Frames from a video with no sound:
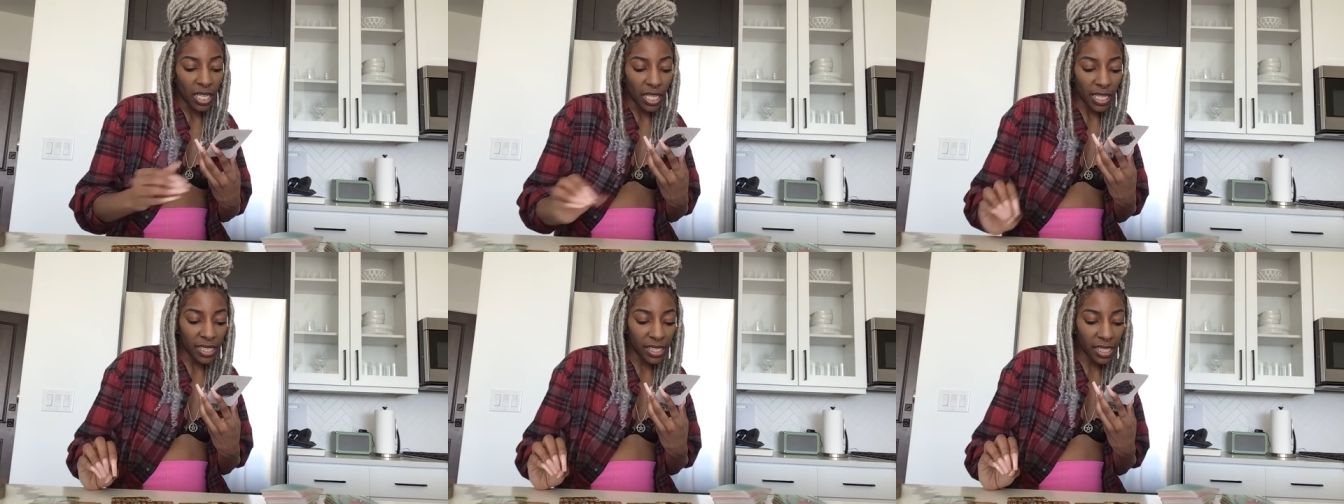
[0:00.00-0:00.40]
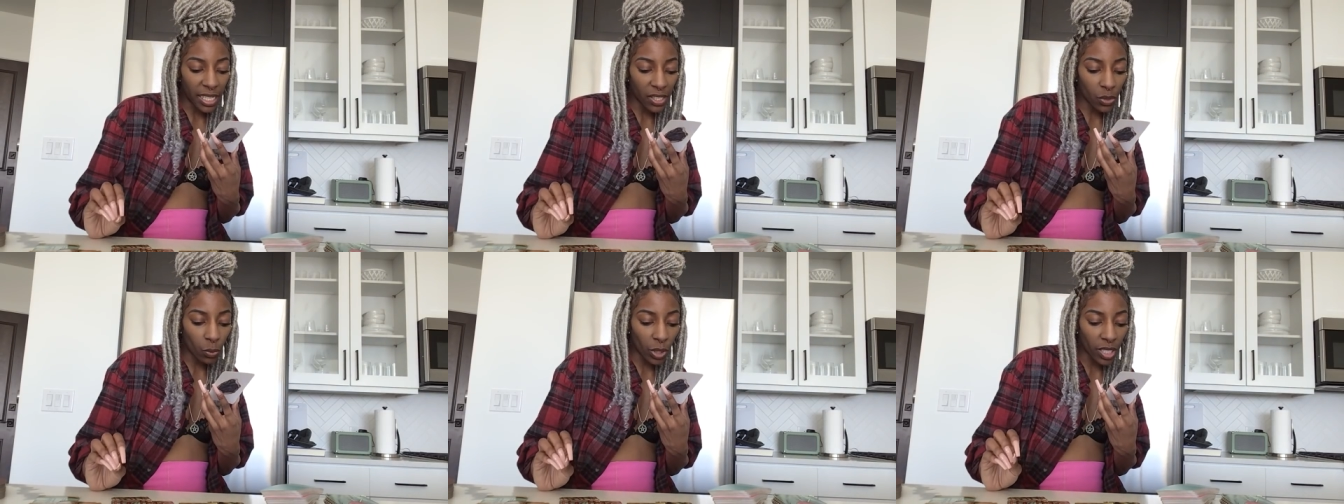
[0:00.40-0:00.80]
It
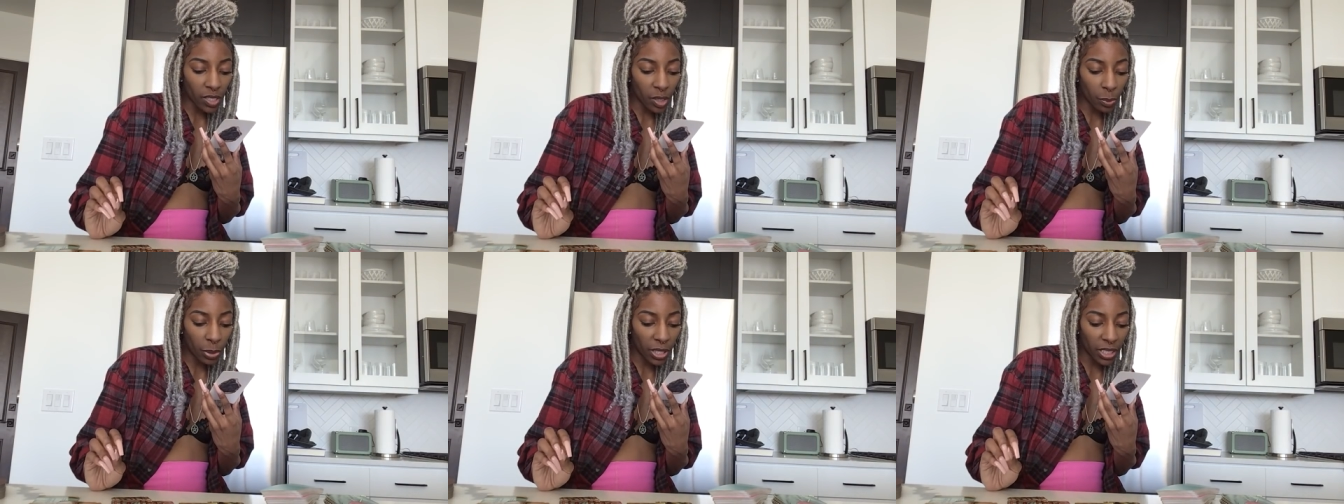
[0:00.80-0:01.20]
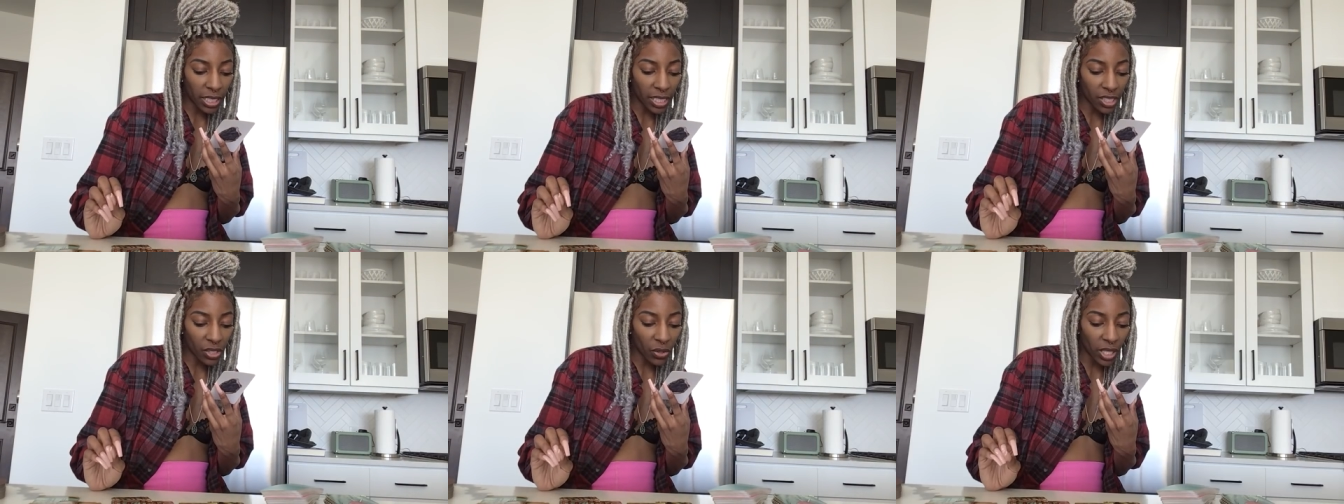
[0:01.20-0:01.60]
says, where to put
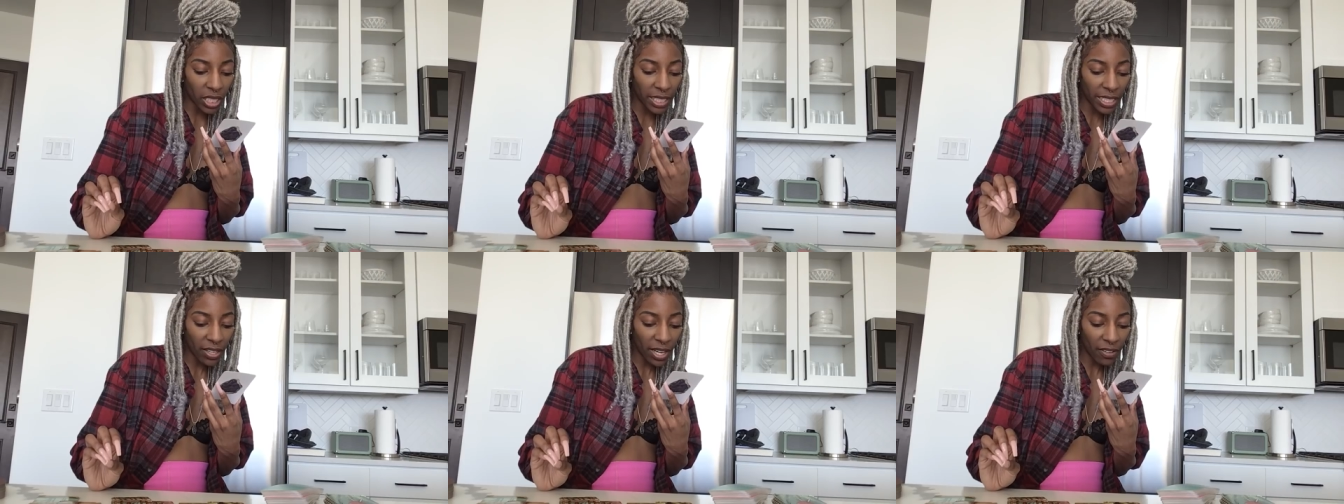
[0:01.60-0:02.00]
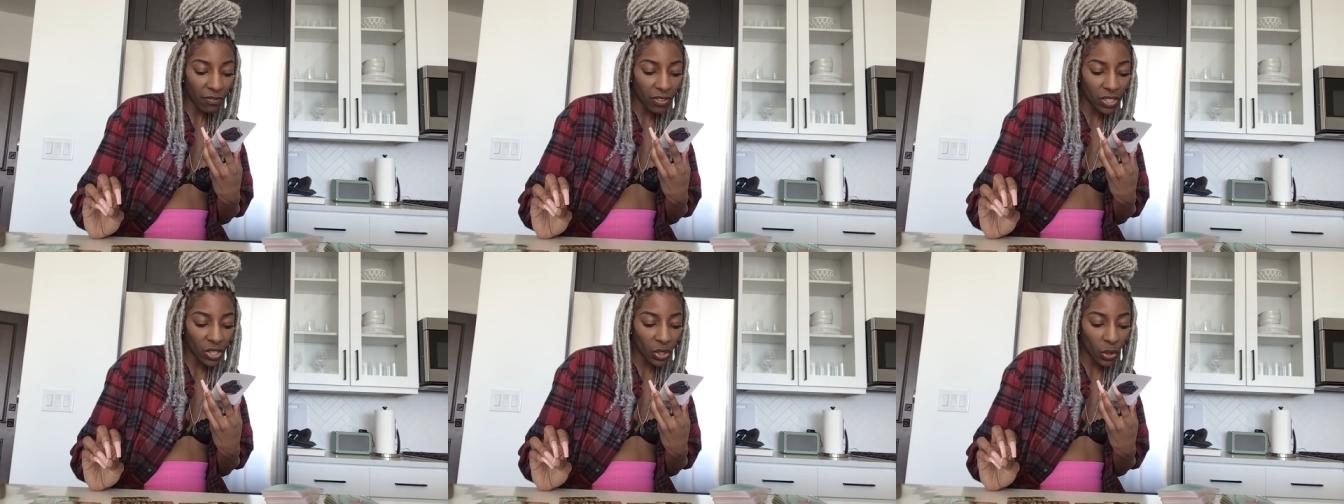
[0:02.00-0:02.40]
it, to clear a
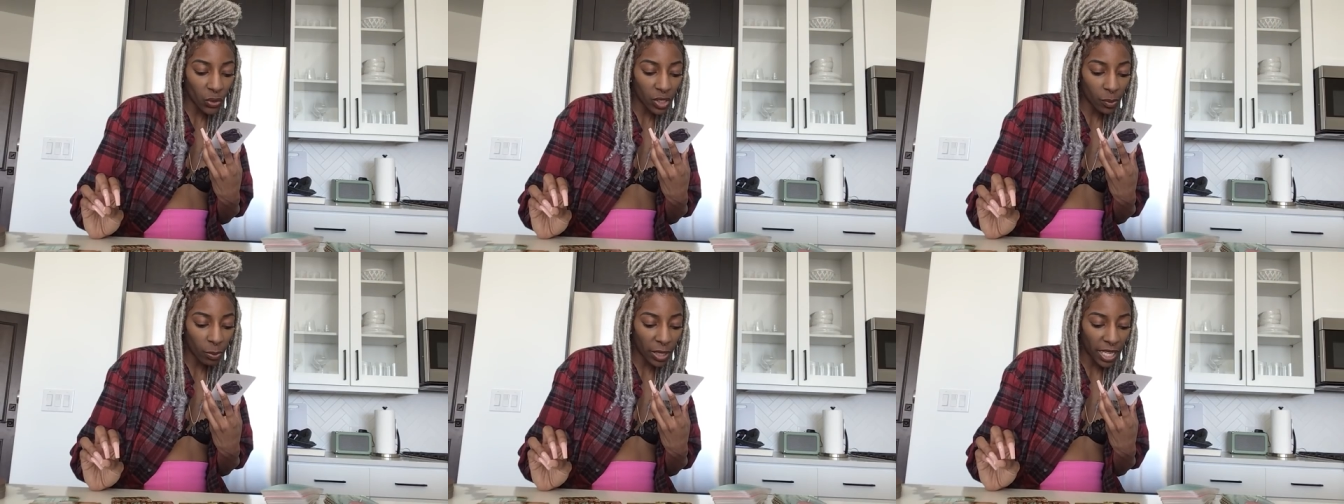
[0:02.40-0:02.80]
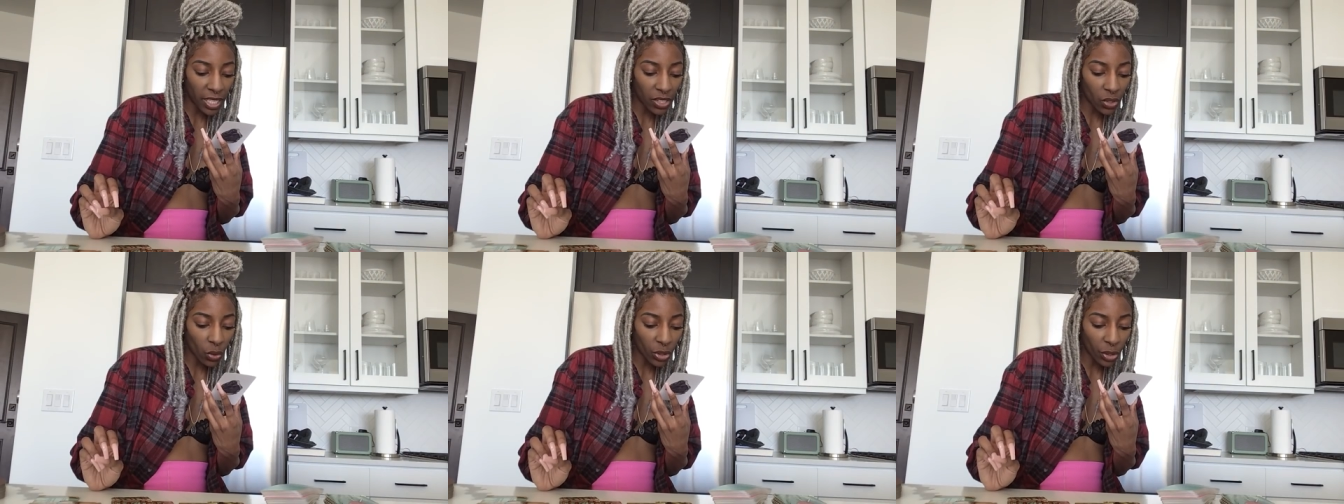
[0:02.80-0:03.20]
physical
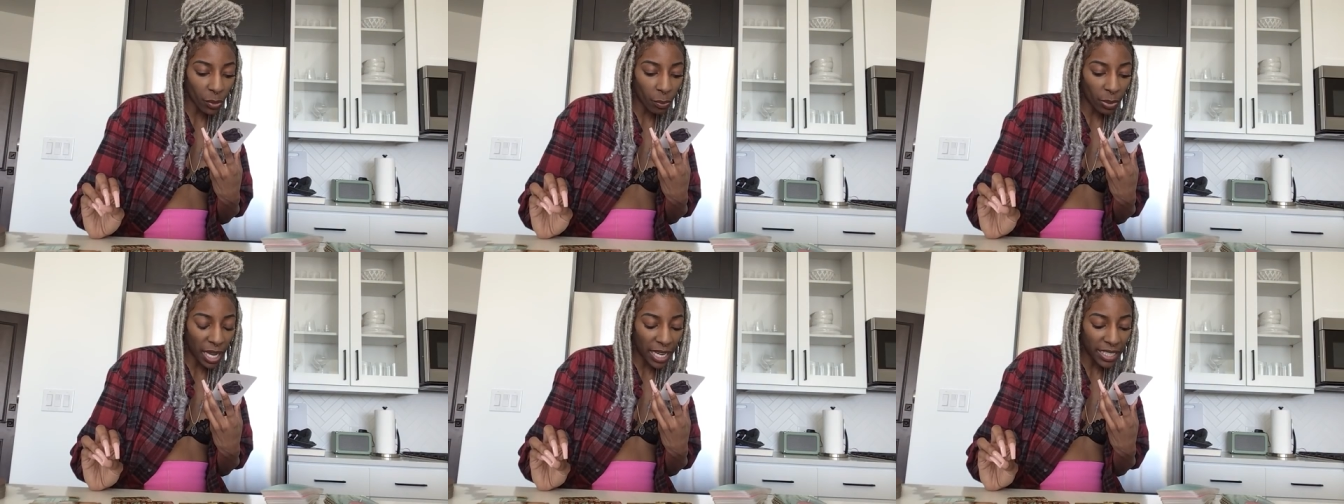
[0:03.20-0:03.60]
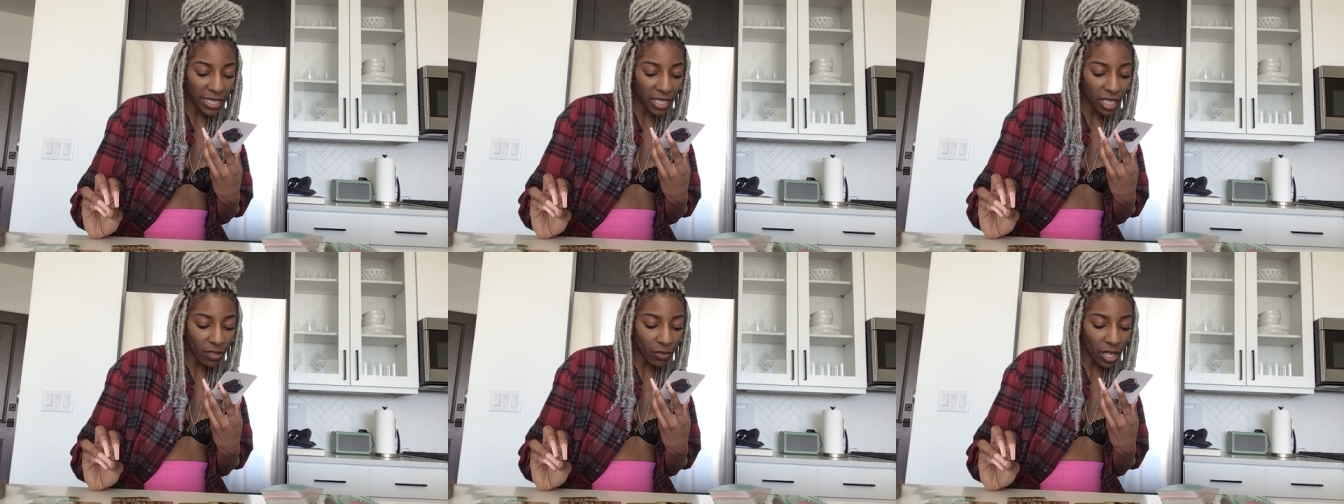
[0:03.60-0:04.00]
space or your body
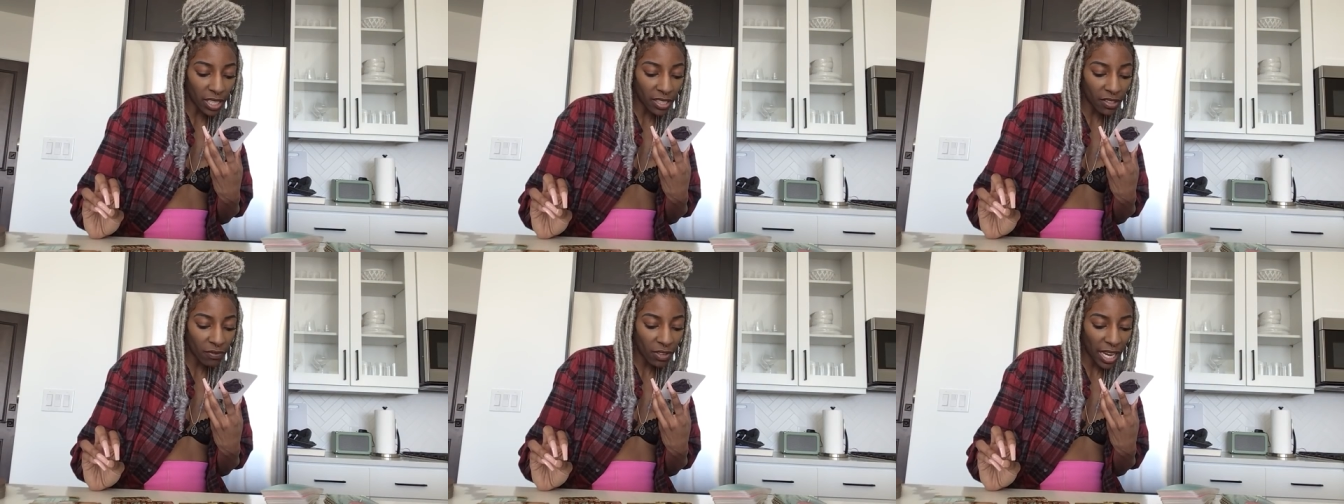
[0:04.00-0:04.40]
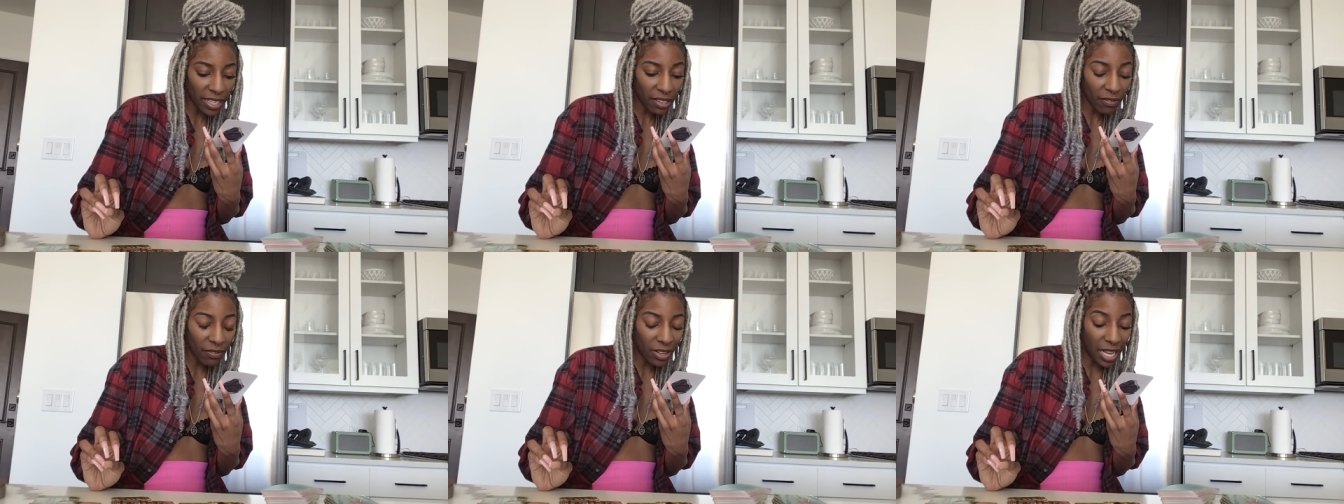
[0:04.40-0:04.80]
of
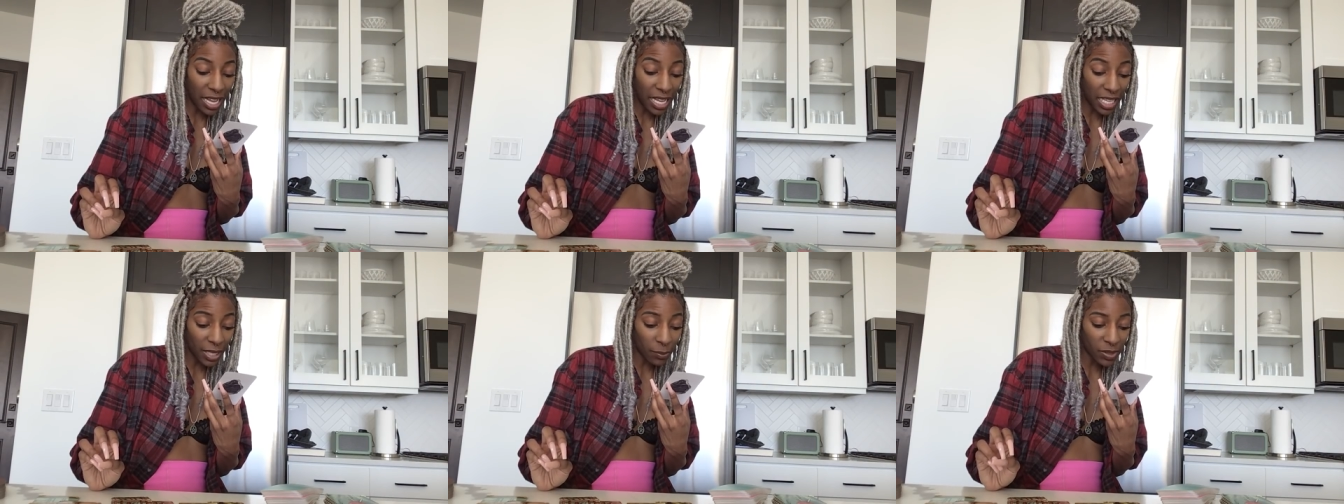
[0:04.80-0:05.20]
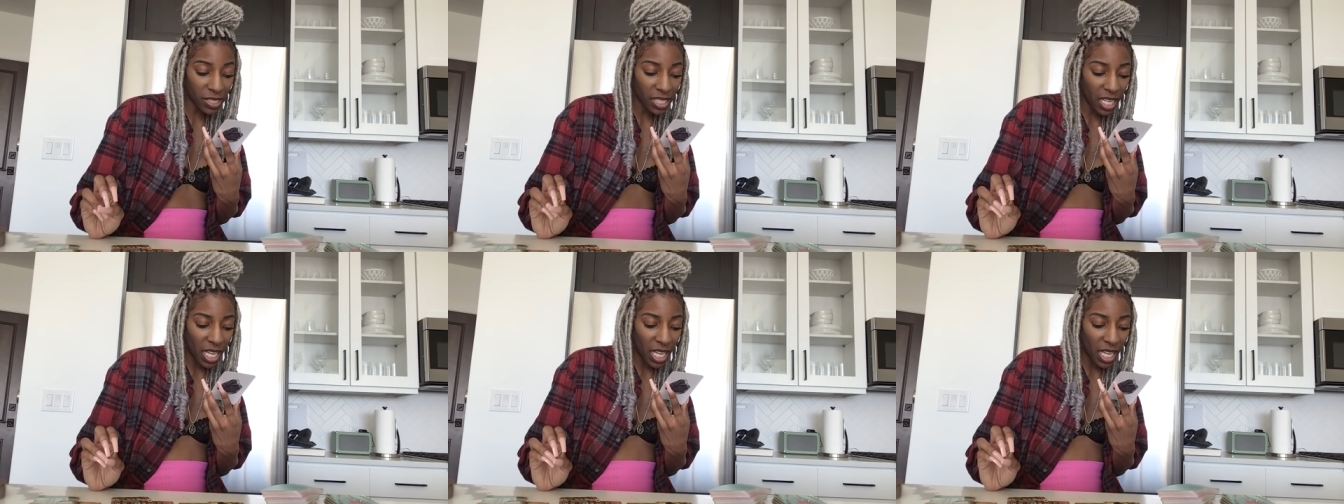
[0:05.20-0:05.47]
uninvited vibes.